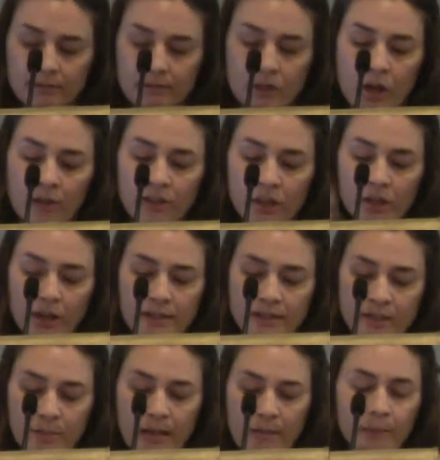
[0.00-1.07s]
Not the gods
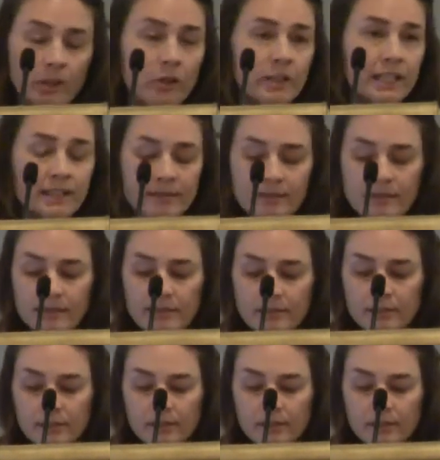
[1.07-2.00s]
of the Babylonians,